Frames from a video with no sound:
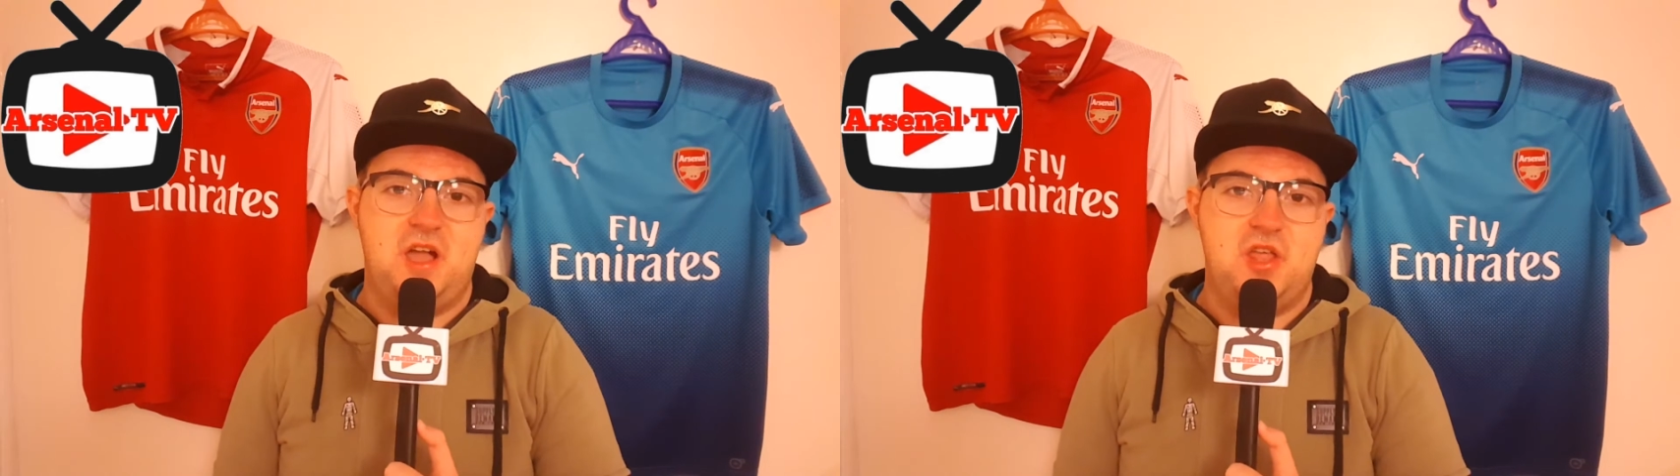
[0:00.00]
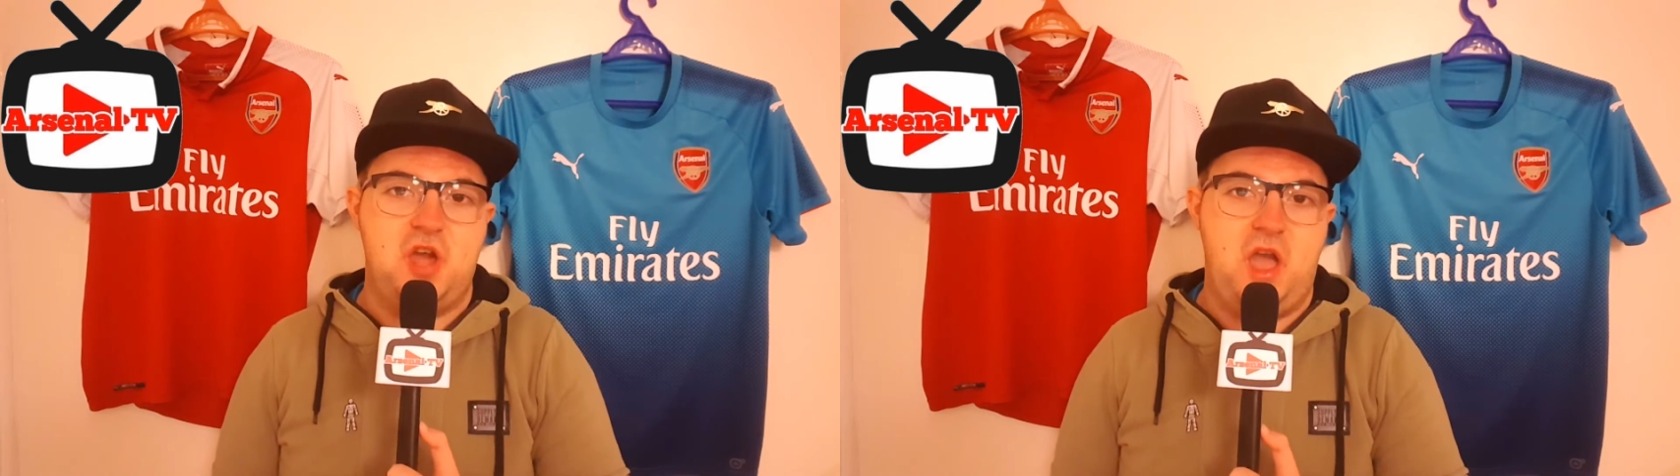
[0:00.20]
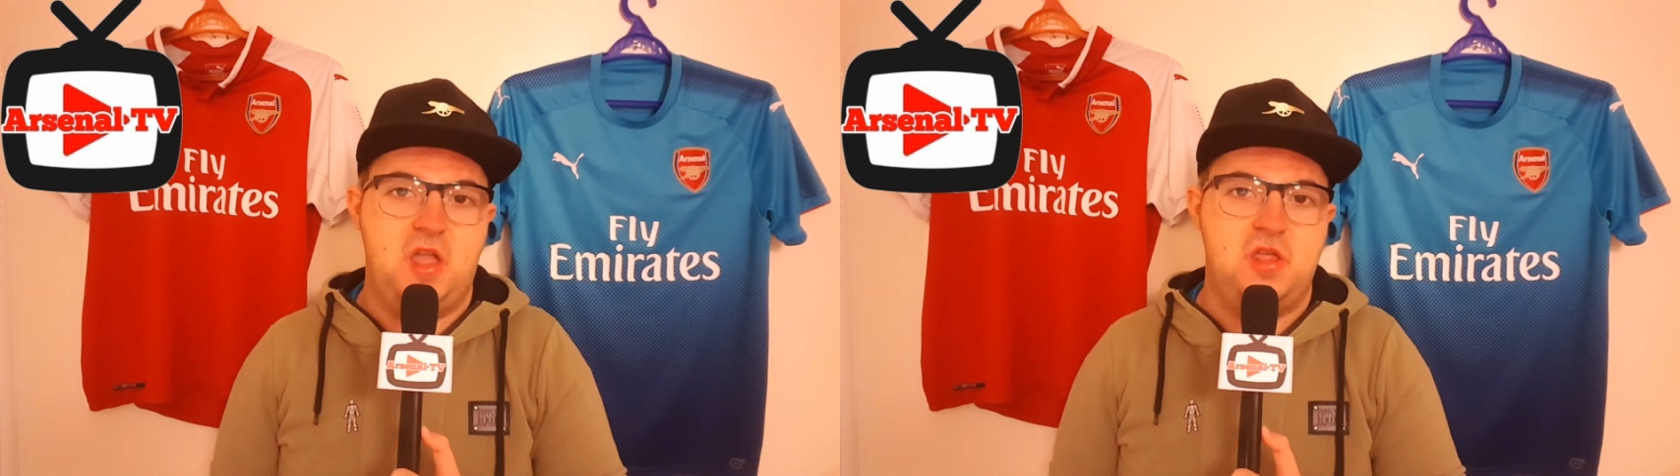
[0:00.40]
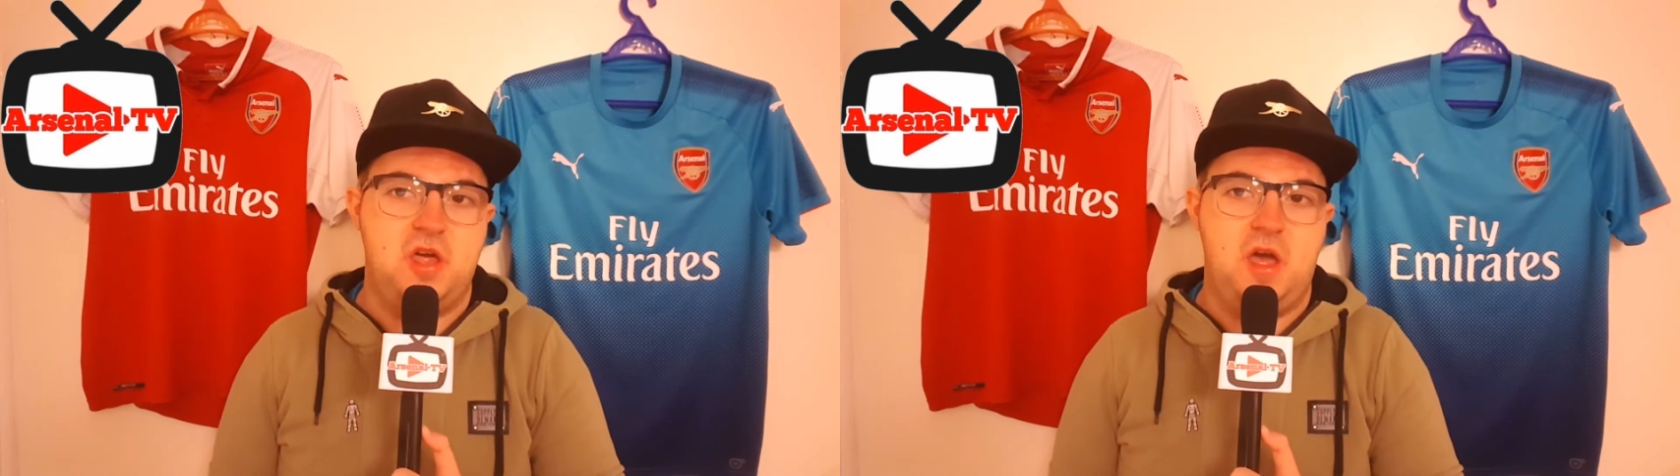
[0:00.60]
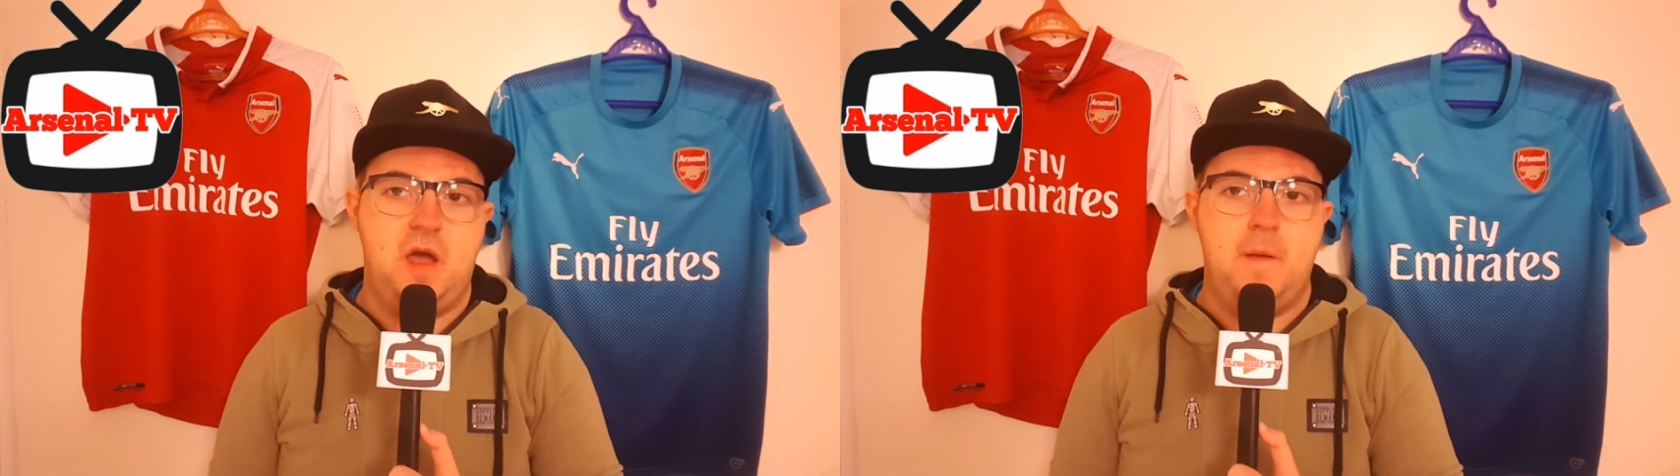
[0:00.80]
that change
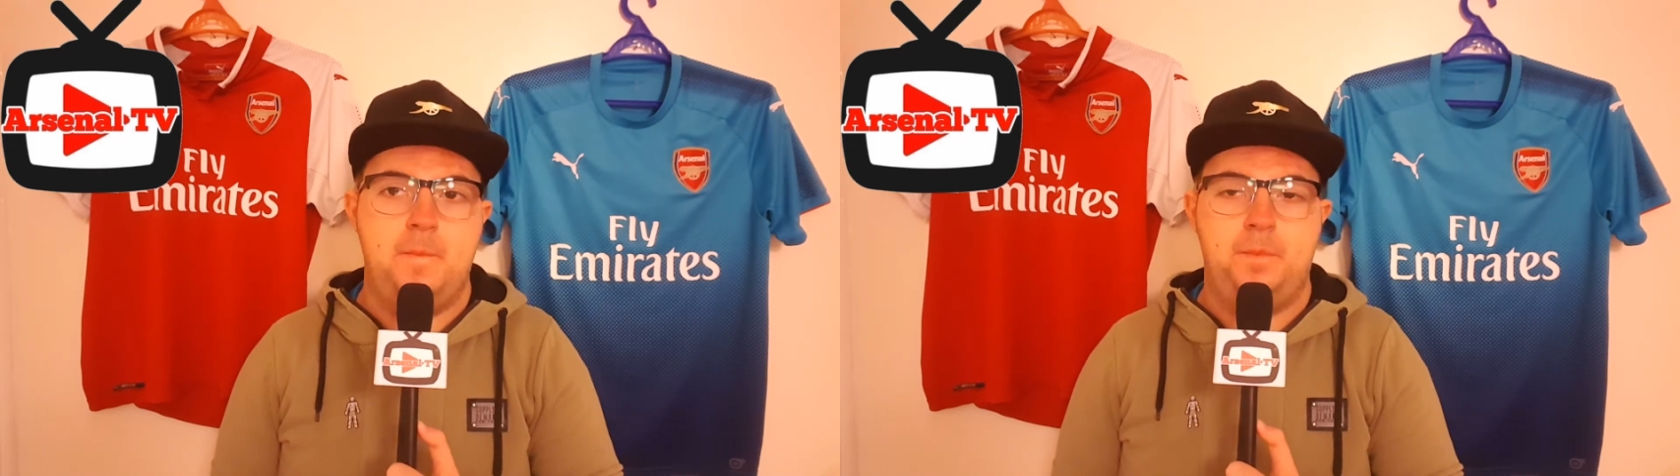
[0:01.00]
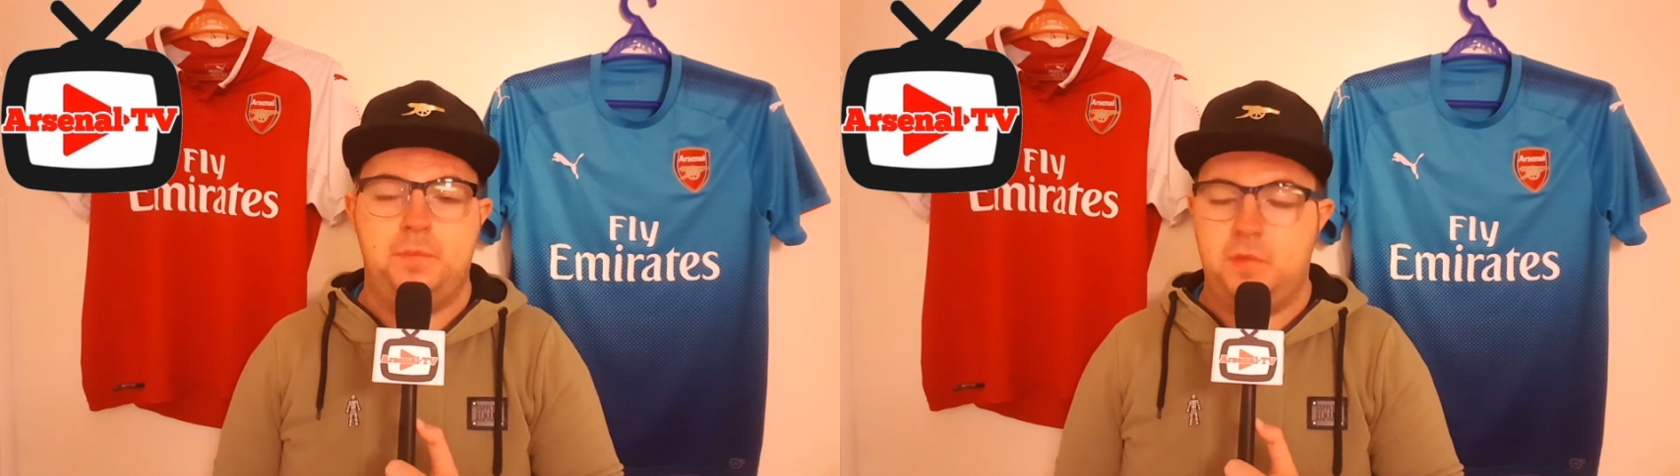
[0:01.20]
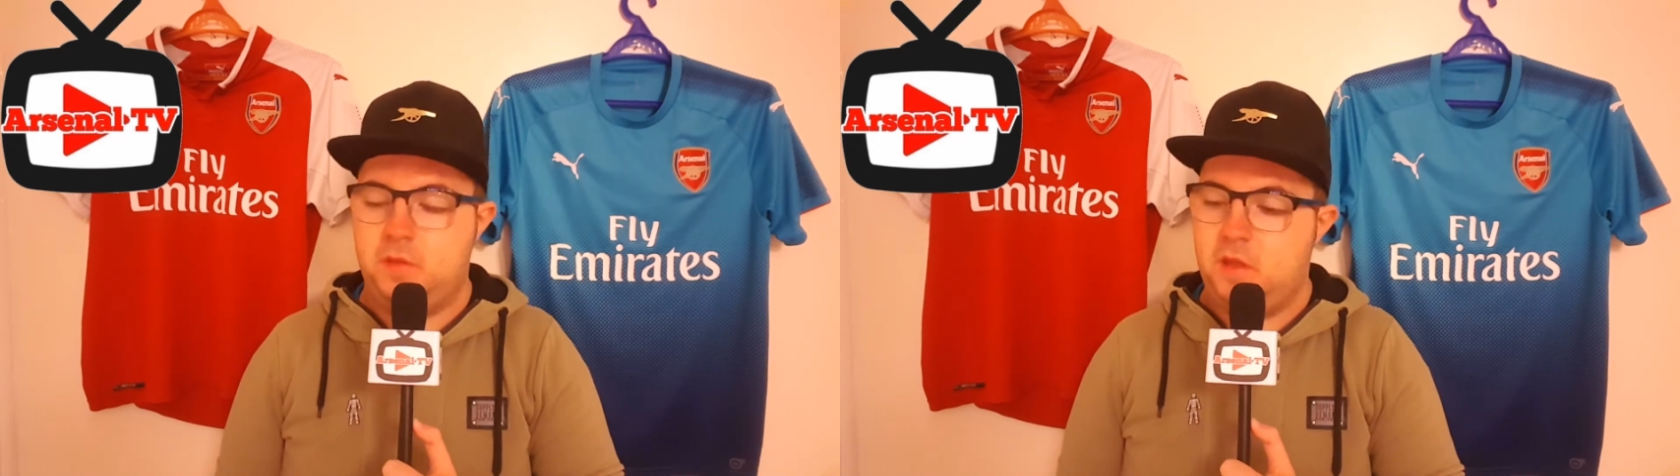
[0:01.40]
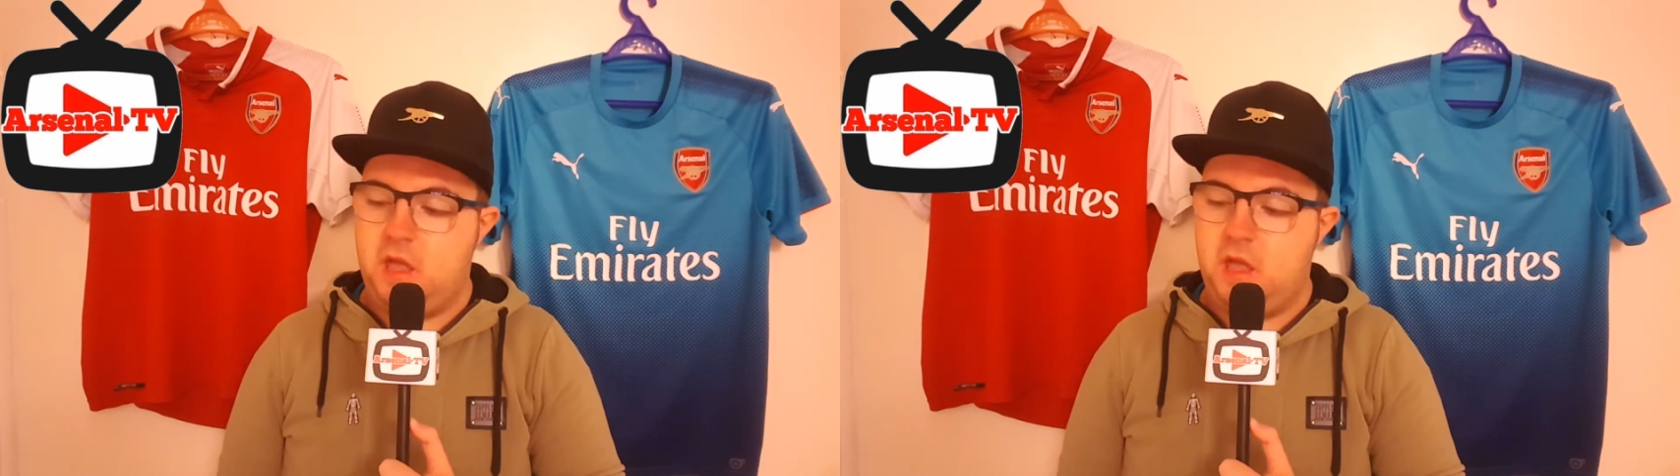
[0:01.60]
in